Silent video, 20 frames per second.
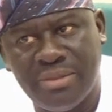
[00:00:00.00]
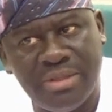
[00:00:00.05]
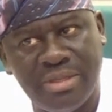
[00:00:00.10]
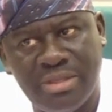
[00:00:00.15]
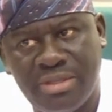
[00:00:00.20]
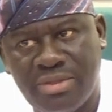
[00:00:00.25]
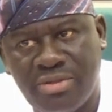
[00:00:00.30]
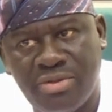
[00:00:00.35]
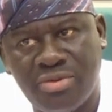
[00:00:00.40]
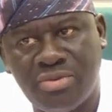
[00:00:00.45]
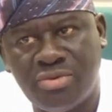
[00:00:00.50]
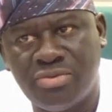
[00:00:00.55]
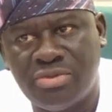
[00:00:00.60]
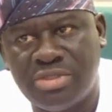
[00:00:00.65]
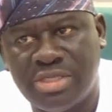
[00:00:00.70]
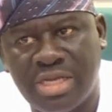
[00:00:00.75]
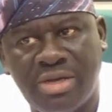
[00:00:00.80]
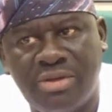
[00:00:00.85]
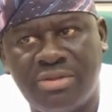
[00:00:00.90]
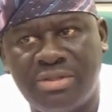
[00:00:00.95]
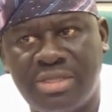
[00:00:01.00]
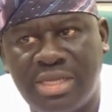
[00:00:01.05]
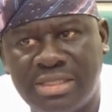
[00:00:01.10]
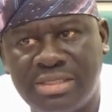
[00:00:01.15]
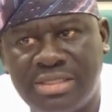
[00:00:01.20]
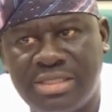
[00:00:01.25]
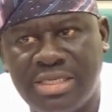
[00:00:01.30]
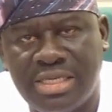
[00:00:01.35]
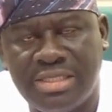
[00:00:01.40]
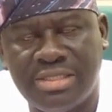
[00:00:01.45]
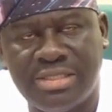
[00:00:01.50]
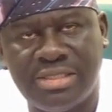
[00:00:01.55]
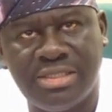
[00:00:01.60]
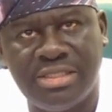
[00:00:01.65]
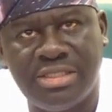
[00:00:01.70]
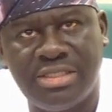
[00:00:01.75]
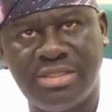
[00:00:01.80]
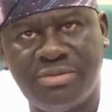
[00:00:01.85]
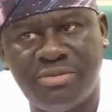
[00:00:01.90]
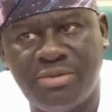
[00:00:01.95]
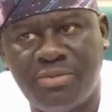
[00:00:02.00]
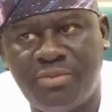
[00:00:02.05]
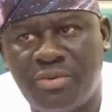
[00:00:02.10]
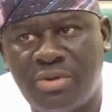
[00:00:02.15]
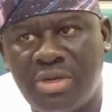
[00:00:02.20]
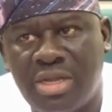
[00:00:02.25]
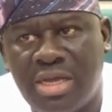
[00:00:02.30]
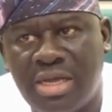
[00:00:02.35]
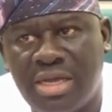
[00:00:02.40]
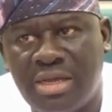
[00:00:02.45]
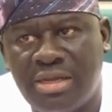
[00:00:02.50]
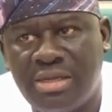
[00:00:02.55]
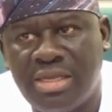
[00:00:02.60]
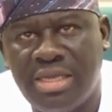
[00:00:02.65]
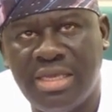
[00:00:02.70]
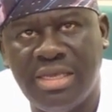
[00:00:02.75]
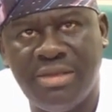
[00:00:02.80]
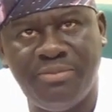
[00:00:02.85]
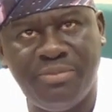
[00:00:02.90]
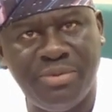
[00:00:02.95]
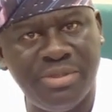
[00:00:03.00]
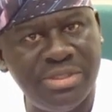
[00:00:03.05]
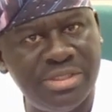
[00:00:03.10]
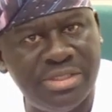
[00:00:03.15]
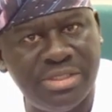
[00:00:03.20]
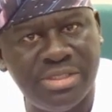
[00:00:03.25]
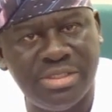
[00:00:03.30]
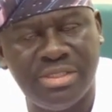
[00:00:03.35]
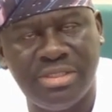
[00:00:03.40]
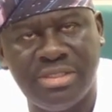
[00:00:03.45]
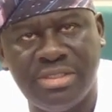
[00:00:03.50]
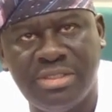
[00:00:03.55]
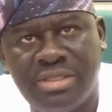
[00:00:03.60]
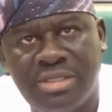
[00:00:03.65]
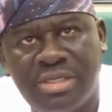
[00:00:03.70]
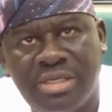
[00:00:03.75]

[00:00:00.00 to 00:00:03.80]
You could tell that yes, these people are APC